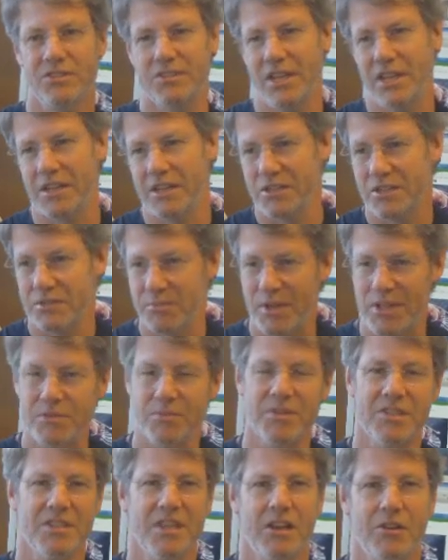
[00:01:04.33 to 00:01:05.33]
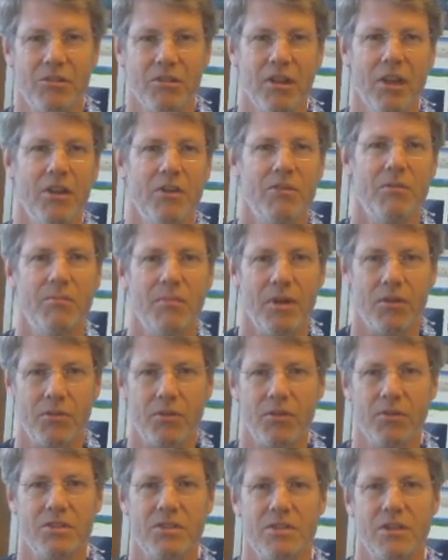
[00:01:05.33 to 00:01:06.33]
sending specimens out on loan, but of
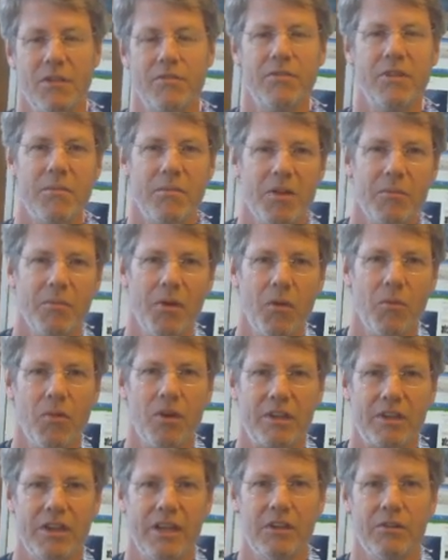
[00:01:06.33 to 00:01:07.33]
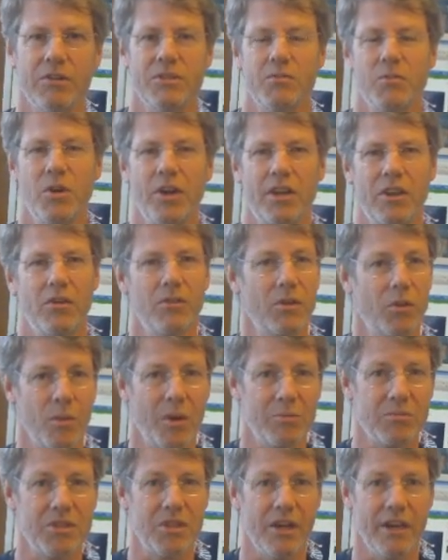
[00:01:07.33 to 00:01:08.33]
course a fair bit of my work now is working on the
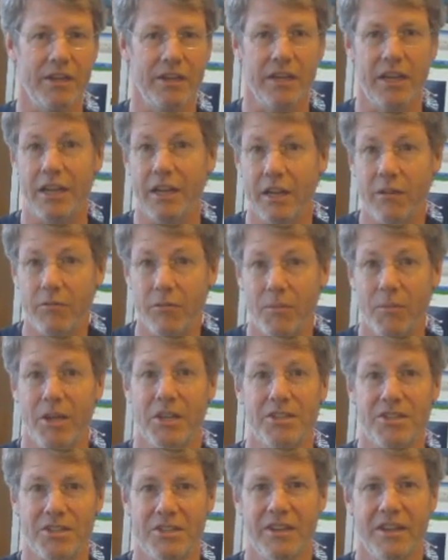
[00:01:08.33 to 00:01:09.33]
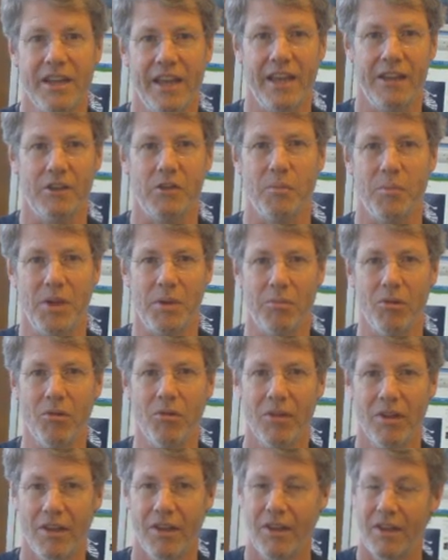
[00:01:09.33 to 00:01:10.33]
website and getting information out to people.
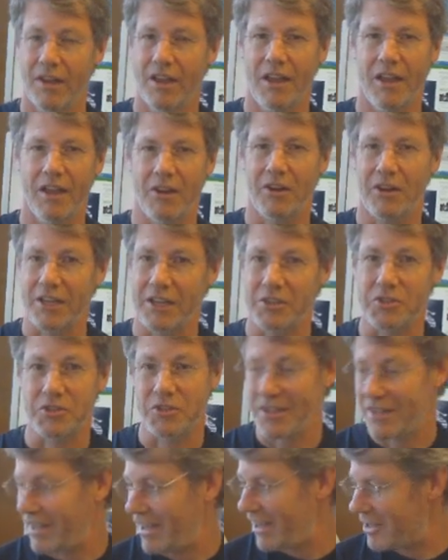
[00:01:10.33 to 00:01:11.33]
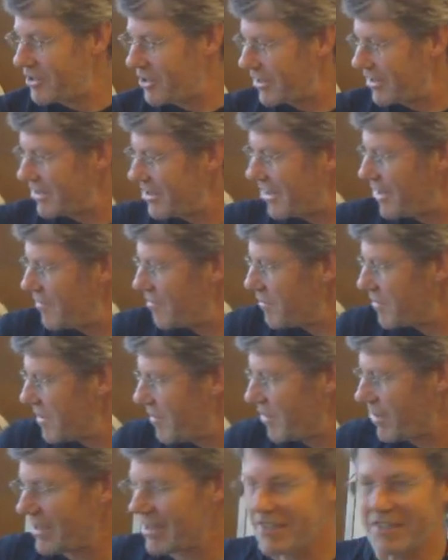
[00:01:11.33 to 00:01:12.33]
And I get to see, as you can see from
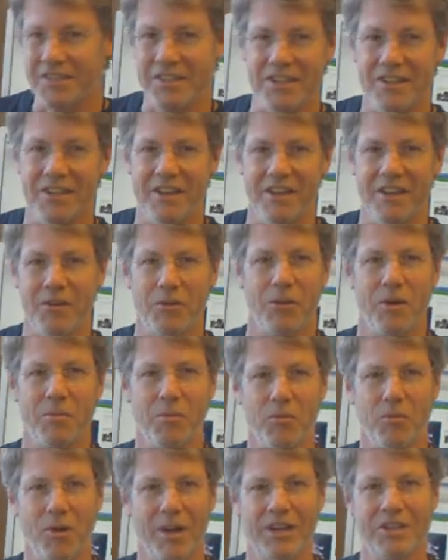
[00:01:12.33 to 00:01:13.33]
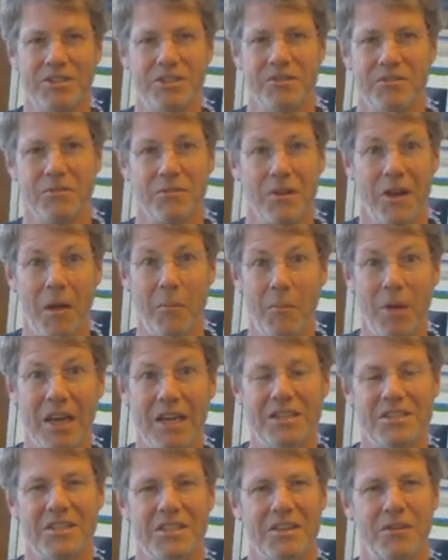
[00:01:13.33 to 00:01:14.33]
some of these, uh, an incredible range of
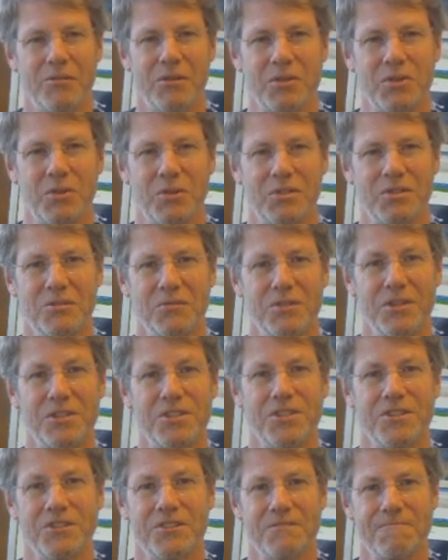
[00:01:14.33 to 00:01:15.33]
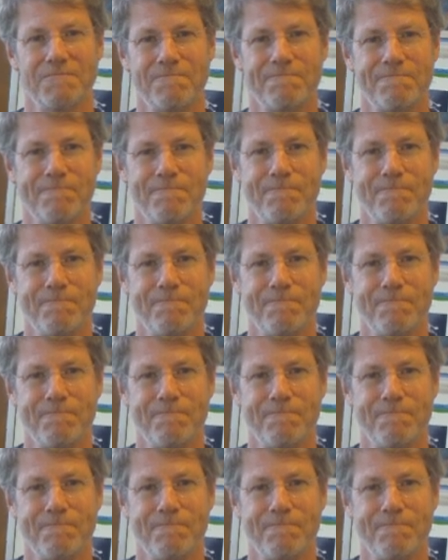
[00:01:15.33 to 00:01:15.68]
amazing different sorts of fishes.